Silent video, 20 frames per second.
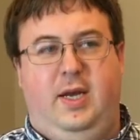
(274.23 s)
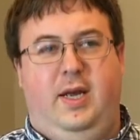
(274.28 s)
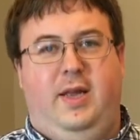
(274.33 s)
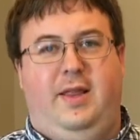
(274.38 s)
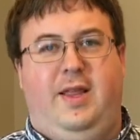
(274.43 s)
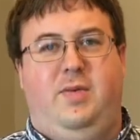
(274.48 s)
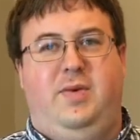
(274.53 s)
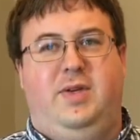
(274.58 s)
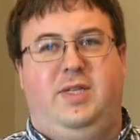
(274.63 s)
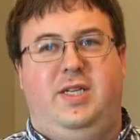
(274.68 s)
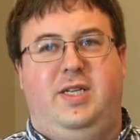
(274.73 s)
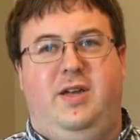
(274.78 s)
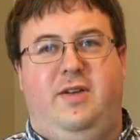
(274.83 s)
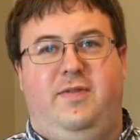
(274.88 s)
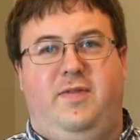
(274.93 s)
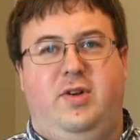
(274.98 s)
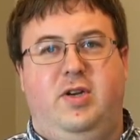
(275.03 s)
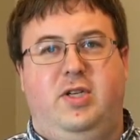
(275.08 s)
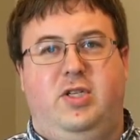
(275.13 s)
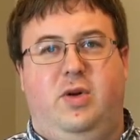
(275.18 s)
That we see a
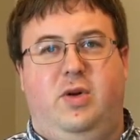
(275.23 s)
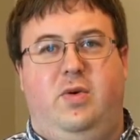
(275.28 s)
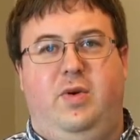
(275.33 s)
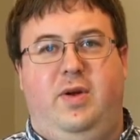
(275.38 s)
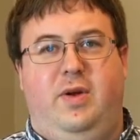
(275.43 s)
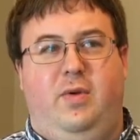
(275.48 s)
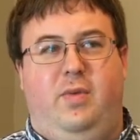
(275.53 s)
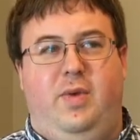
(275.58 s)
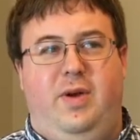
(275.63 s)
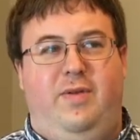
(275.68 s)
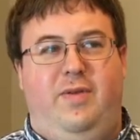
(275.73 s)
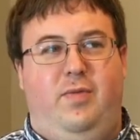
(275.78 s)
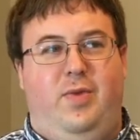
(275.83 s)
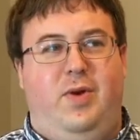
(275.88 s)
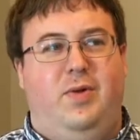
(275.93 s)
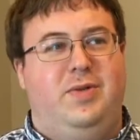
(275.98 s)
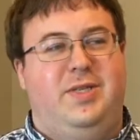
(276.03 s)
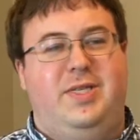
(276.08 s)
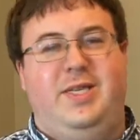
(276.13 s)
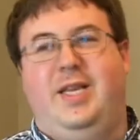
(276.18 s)
very, so we
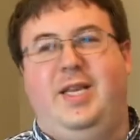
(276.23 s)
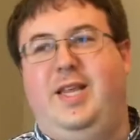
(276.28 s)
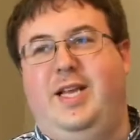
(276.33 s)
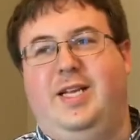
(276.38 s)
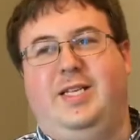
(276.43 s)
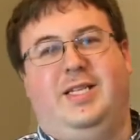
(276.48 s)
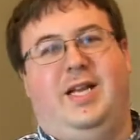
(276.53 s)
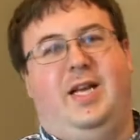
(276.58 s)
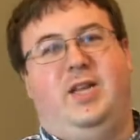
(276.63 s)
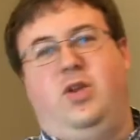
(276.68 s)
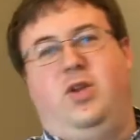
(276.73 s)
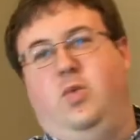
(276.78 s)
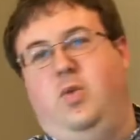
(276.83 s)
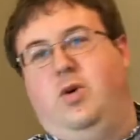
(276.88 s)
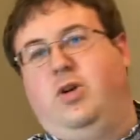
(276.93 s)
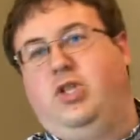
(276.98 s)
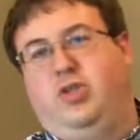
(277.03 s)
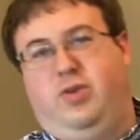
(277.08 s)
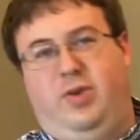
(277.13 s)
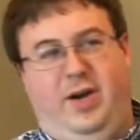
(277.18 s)
don't see things like the
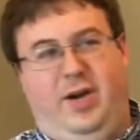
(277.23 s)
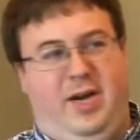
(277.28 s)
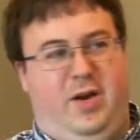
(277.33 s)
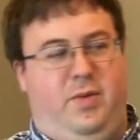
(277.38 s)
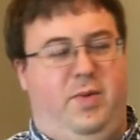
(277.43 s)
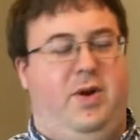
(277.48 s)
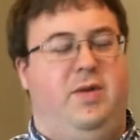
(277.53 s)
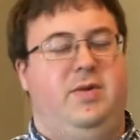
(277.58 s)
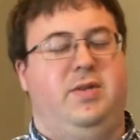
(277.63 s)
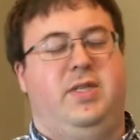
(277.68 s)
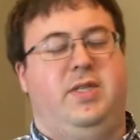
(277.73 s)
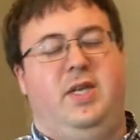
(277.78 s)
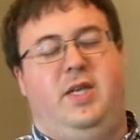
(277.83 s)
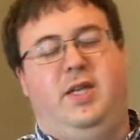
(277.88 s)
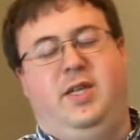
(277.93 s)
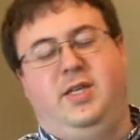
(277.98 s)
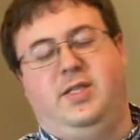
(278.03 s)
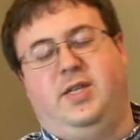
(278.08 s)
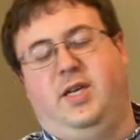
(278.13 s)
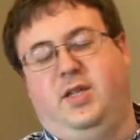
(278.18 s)
word Trinity. We don't see
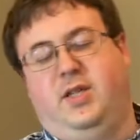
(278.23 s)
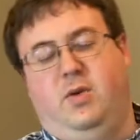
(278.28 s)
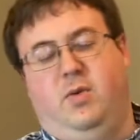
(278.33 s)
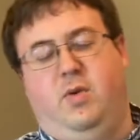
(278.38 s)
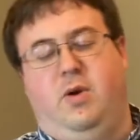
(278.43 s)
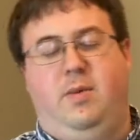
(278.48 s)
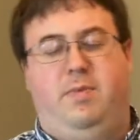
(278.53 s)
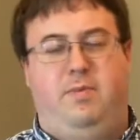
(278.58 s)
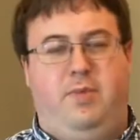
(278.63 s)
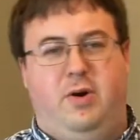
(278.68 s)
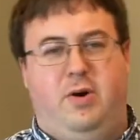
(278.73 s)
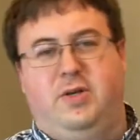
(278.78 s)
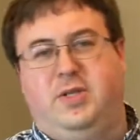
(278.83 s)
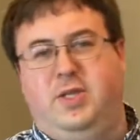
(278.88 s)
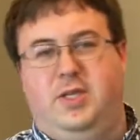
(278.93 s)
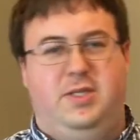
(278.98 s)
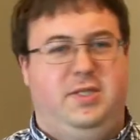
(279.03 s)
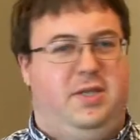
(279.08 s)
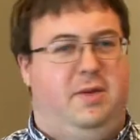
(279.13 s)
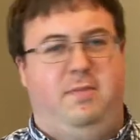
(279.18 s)
things like the word
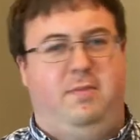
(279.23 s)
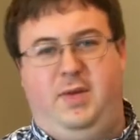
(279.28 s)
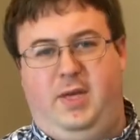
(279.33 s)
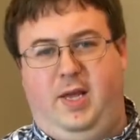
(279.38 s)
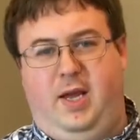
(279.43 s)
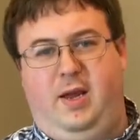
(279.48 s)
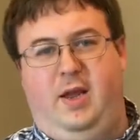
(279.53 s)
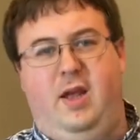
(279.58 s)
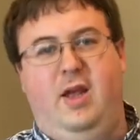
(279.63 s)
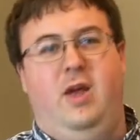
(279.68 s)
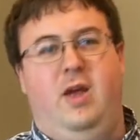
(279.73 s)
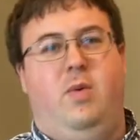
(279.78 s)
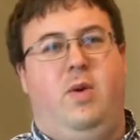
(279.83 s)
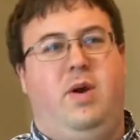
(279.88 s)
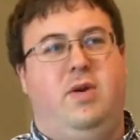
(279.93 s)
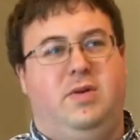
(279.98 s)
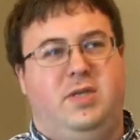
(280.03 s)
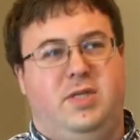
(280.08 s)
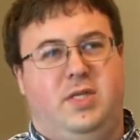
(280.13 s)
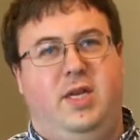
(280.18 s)
persons and being. We
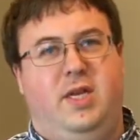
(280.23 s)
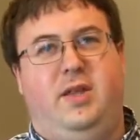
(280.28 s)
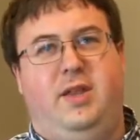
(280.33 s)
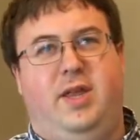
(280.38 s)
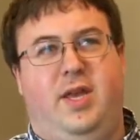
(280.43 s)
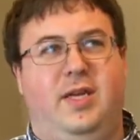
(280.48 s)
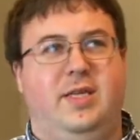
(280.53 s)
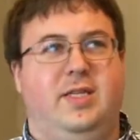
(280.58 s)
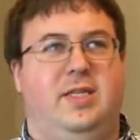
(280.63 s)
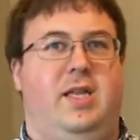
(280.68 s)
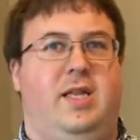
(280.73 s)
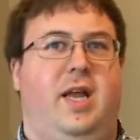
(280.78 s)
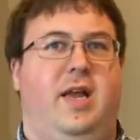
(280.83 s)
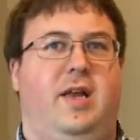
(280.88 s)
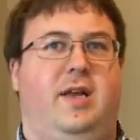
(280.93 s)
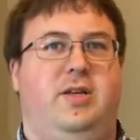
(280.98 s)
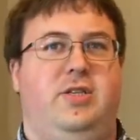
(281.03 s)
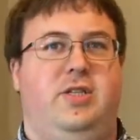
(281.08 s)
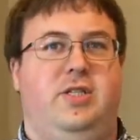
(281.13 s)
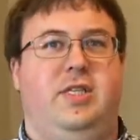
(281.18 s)
don't see things
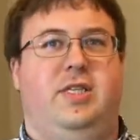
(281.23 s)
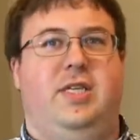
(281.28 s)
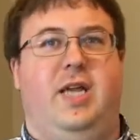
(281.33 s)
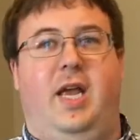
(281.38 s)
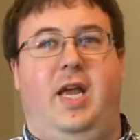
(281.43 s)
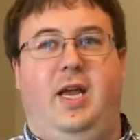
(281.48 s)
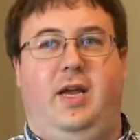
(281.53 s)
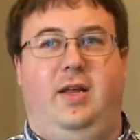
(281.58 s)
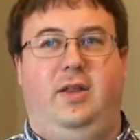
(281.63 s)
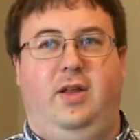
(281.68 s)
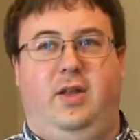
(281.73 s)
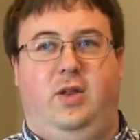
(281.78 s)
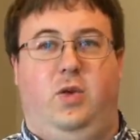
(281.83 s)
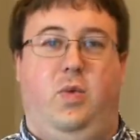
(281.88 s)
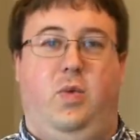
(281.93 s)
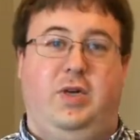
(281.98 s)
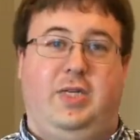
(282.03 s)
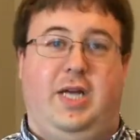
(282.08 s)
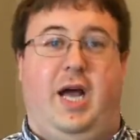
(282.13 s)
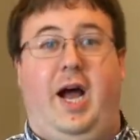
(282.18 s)
like Jesus saying, like the
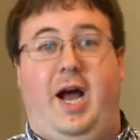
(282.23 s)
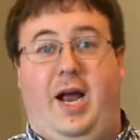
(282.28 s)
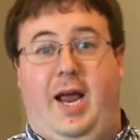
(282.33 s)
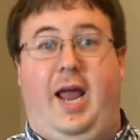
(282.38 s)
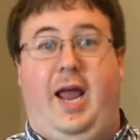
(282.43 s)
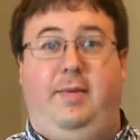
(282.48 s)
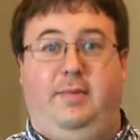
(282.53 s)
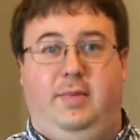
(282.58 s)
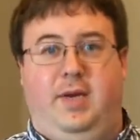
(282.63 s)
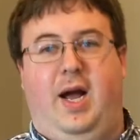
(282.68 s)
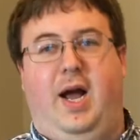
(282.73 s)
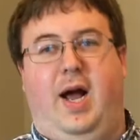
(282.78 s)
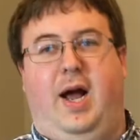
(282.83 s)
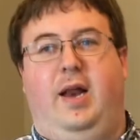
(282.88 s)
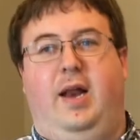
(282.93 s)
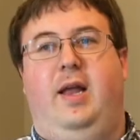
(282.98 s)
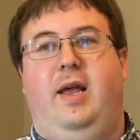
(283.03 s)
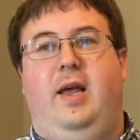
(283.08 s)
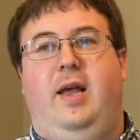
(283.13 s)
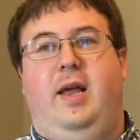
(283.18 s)
words, I am
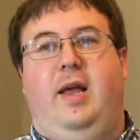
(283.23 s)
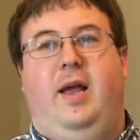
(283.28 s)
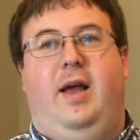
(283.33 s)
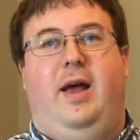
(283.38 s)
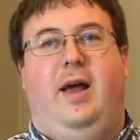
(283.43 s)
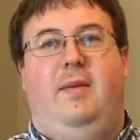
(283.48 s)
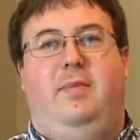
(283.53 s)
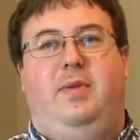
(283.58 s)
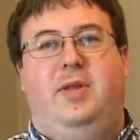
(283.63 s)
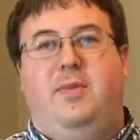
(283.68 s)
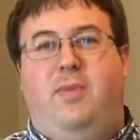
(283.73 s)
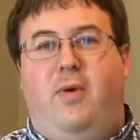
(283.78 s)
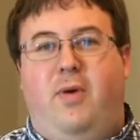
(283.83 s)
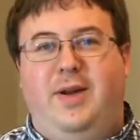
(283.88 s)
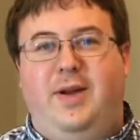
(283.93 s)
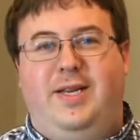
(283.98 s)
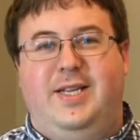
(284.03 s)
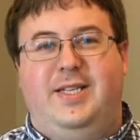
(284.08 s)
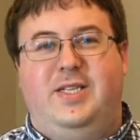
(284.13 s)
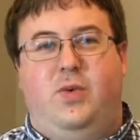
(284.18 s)
God. Uh, but the
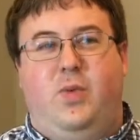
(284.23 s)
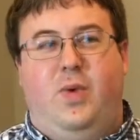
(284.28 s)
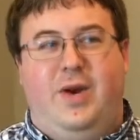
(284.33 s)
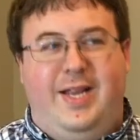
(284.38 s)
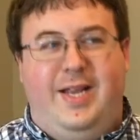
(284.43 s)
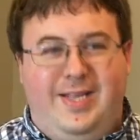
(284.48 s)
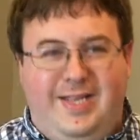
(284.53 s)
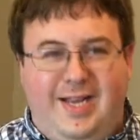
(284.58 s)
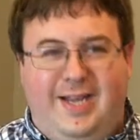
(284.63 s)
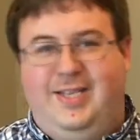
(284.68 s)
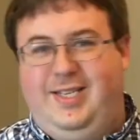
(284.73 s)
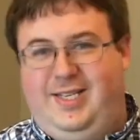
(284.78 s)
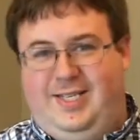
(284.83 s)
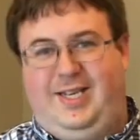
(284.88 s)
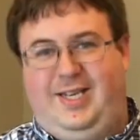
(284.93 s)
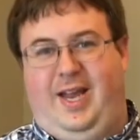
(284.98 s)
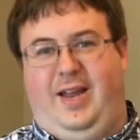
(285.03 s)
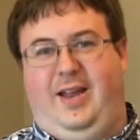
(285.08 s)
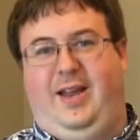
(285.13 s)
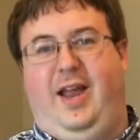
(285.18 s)
point is, what he does
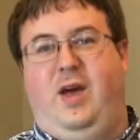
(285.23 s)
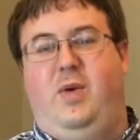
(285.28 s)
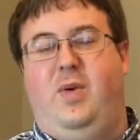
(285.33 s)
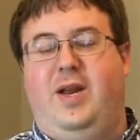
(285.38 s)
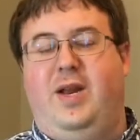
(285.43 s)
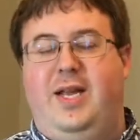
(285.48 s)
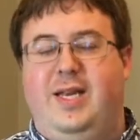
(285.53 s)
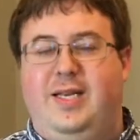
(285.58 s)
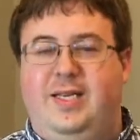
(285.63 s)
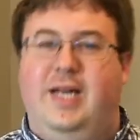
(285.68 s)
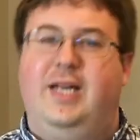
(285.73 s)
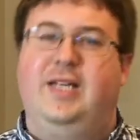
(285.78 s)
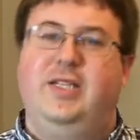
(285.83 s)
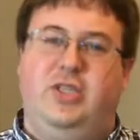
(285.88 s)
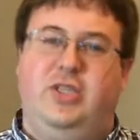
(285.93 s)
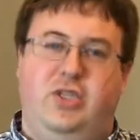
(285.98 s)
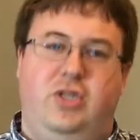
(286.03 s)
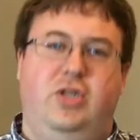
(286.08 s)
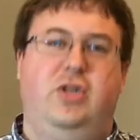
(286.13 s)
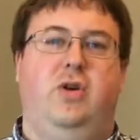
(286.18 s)
say and what he
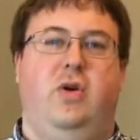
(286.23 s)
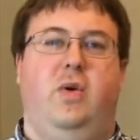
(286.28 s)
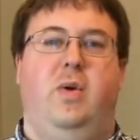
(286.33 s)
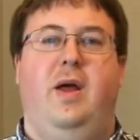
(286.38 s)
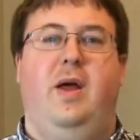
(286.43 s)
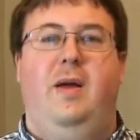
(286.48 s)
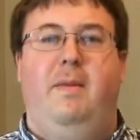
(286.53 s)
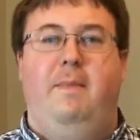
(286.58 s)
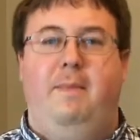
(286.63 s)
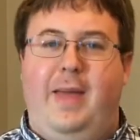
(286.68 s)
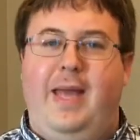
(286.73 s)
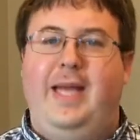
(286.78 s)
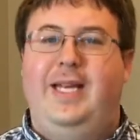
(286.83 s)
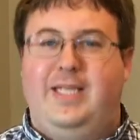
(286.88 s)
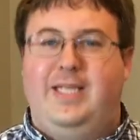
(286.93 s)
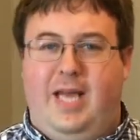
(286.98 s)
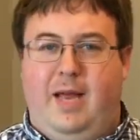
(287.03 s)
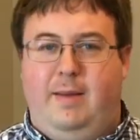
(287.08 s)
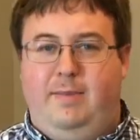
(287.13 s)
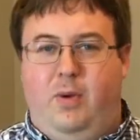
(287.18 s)
does do makes
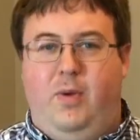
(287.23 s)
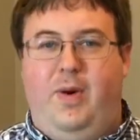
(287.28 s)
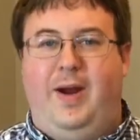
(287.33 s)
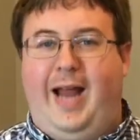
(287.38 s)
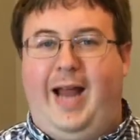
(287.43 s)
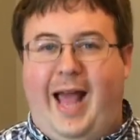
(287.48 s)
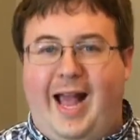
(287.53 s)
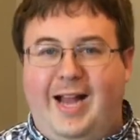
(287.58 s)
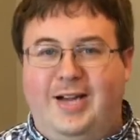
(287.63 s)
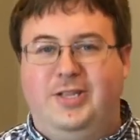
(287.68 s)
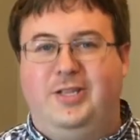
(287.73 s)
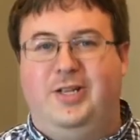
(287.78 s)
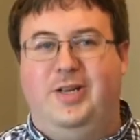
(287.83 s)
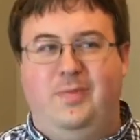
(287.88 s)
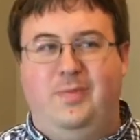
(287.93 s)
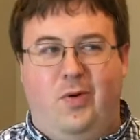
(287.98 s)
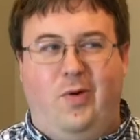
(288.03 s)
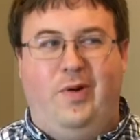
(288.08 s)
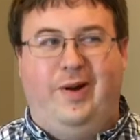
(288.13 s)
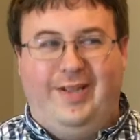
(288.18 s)
that point actually
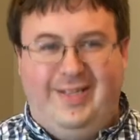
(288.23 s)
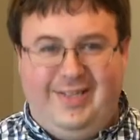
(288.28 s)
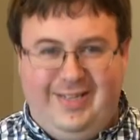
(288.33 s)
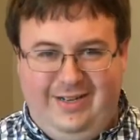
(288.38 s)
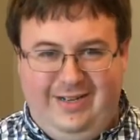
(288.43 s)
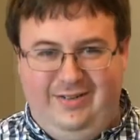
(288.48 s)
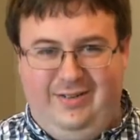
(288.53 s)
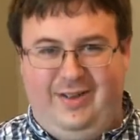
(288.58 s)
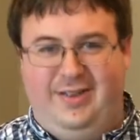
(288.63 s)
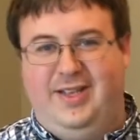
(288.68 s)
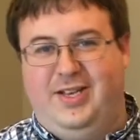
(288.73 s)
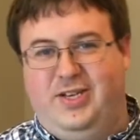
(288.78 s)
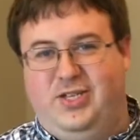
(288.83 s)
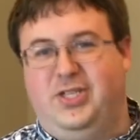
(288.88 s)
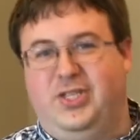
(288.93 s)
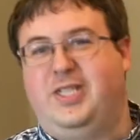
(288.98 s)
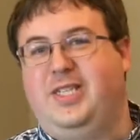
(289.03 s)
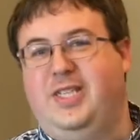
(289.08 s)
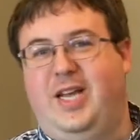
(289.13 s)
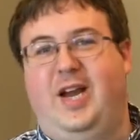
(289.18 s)
more clearly than
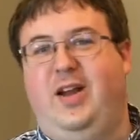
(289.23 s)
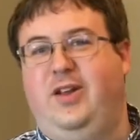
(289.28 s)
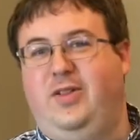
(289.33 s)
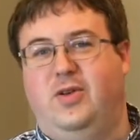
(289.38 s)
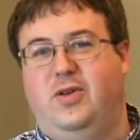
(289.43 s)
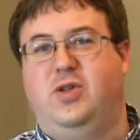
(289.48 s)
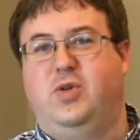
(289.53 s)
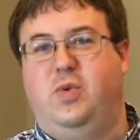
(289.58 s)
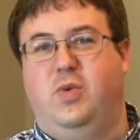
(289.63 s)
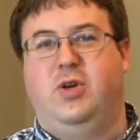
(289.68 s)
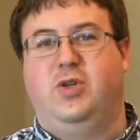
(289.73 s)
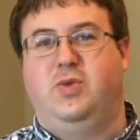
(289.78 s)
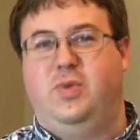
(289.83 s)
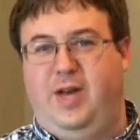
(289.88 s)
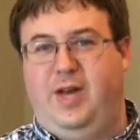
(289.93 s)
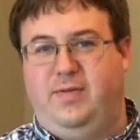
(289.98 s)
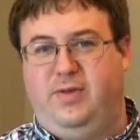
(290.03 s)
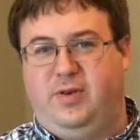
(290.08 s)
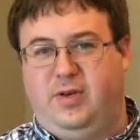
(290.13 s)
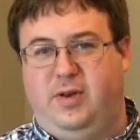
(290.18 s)
just saying those words would
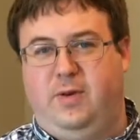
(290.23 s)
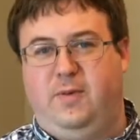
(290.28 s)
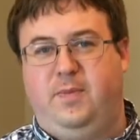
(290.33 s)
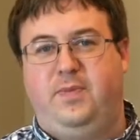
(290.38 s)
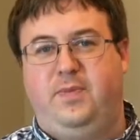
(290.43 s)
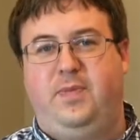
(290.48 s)
ever do.